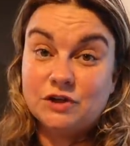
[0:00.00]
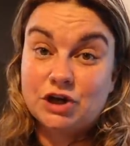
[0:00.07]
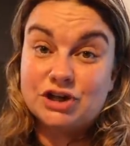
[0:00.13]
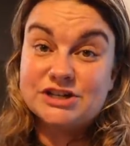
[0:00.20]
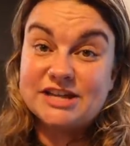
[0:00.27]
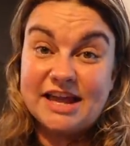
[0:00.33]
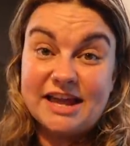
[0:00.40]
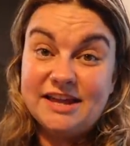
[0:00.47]

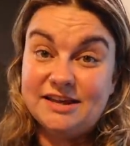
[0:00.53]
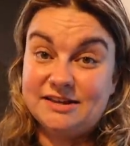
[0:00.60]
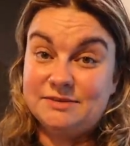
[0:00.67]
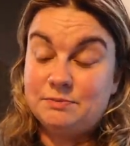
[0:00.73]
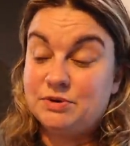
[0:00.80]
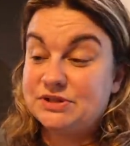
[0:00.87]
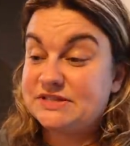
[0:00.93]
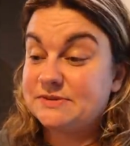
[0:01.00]
Learn to
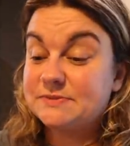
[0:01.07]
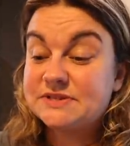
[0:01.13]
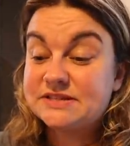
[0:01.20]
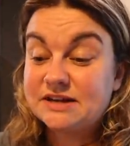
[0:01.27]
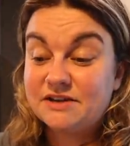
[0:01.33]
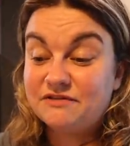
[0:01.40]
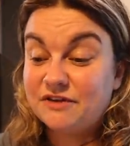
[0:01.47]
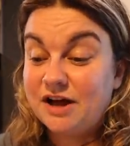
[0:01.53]
can. Put some
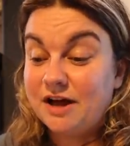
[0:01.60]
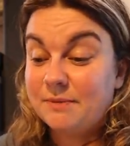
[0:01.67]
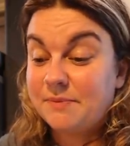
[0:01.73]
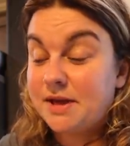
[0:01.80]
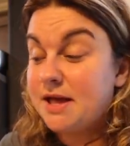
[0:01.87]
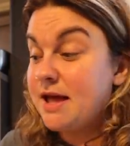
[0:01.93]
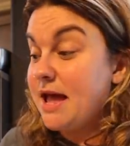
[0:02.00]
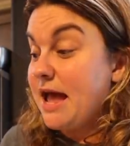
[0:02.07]
stuff up.
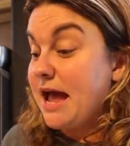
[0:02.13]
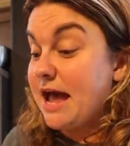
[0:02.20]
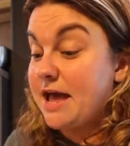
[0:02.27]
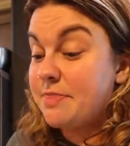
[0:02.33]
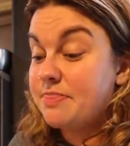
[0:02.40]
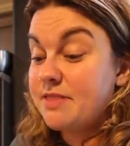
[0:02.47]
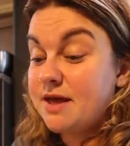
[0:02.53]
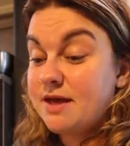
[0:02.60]

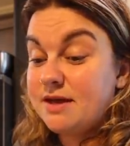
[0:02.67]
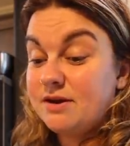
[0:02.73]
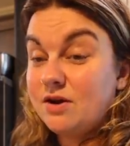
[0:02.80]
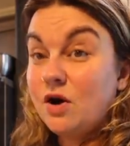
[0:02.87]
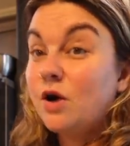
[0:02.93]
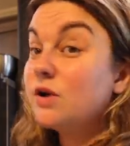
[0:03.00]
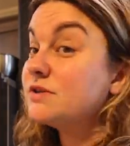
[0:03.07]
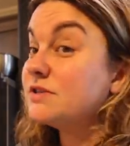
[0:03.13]
And then
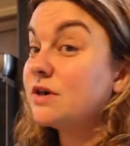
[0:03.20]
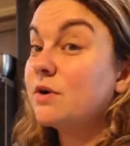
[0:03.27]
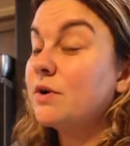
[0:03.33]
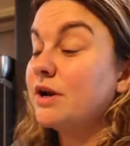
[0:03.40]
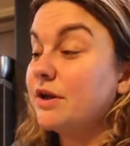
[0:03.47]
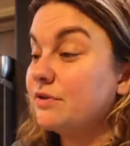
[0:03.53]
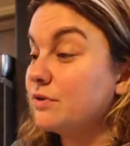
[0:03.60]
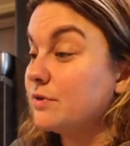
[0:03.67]
also
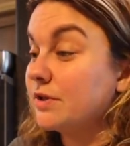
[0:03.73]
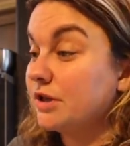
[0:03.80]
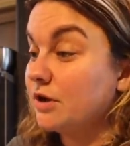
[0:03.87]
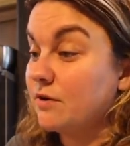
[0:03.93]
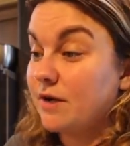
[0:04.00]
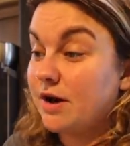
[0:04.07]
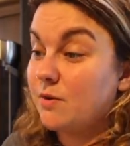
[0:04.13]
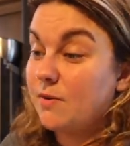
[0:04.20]
another really
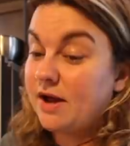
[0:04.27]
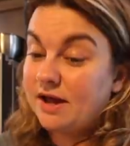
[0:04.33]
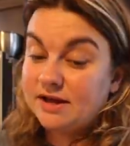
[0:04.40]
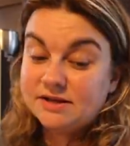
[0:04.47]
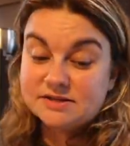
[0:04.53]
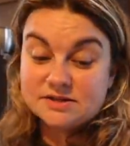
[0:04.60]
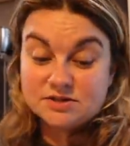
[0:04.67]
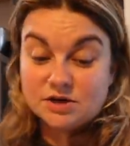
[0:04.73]
great
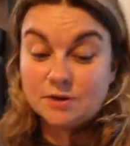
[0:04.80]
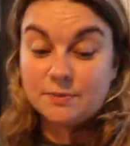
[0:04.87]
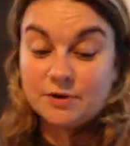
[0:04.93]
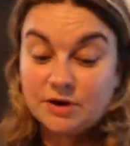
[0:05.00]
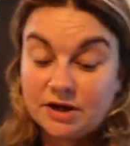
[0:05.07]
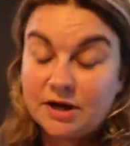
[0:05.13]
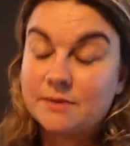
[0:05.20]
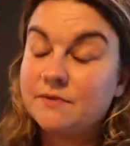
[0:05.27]
way to start
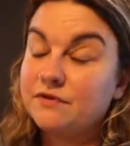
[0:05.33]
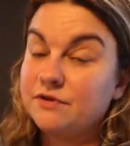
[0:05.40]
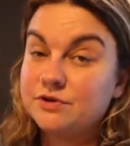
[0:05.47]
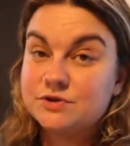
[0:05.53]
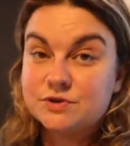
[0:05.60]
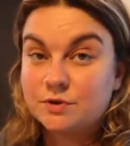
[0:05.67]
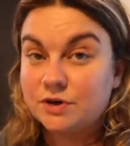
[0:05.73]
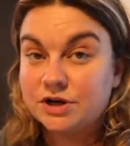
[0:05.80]
putting up
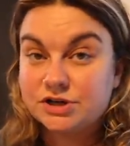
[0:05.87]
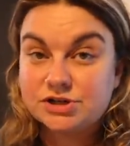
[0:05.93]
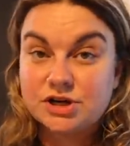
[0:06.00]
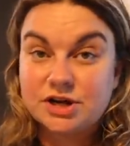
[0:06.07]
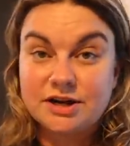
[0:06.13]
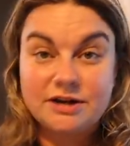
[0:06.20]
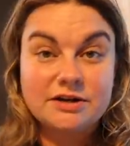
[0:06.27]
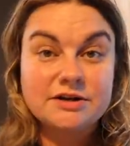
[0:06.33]
food storage
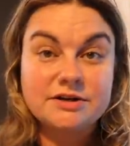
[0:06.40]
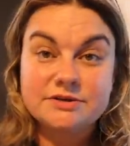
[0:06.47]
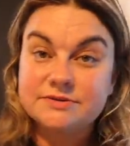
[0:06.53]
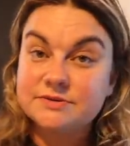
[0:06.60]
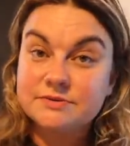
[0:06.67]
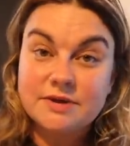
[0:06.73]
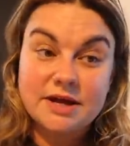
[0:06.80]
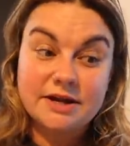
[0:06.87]
in a
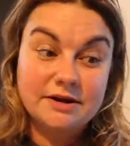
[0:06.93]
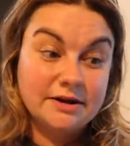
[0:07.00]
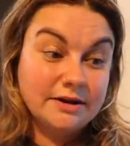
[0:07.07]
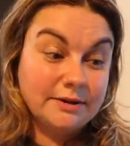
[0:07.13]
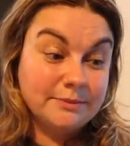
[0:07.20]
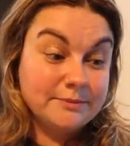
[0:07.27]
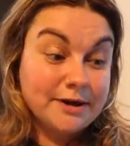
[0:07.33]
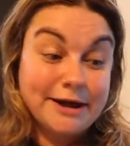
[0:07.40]
in
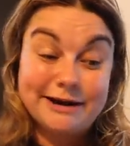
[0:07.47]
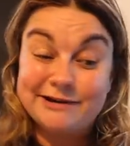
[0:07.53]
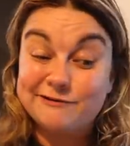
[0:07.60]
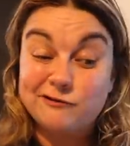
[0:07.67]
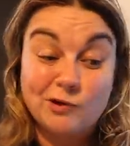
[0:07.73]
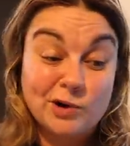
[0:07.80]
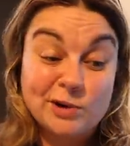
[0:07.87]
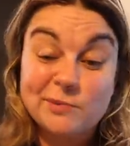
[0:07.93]
a, an
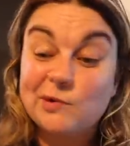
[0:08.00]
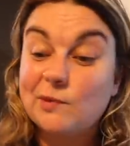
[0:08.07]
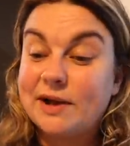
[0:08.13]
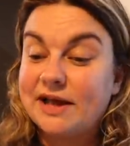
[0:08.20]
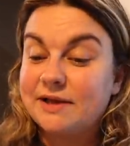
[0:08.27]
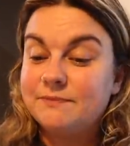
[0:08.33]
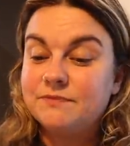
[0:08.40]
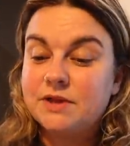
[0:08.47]
affordable
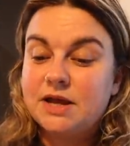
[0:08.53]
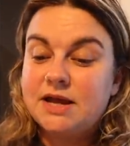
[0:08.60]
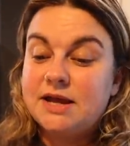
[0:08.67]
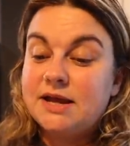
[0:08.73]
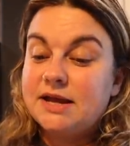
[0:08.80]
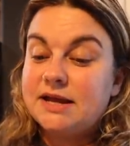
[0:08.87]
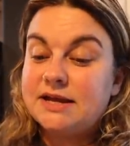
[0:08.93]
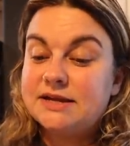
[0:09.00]
way
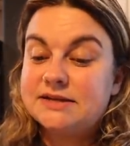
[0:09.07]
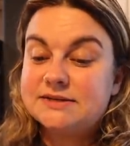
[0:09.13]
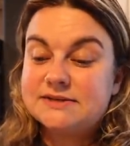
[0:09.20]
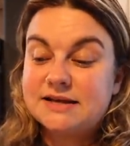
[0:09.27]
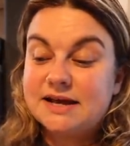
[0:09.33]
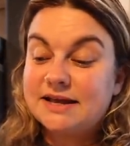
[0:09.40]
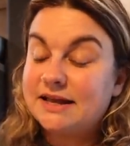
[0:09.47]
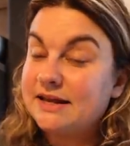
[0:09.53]
is
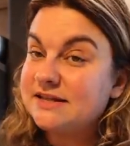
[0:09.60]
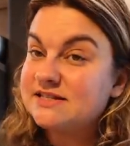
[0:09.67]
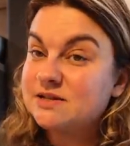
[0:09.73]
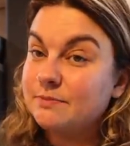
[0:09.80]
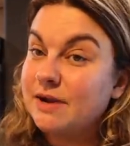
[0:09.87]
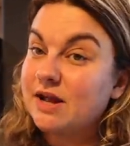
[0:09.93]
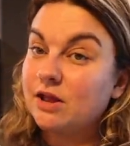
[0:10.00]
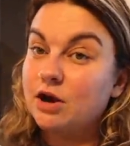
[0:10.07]
uh, getting
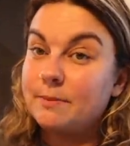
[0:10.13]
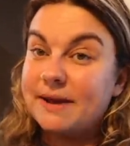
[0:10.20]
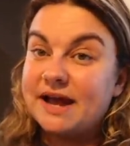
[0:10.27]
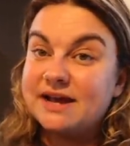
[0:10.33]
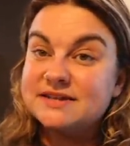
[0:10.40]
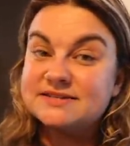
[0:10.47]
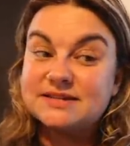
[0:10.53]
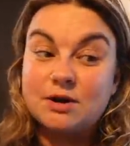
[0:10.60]
some mylar bags.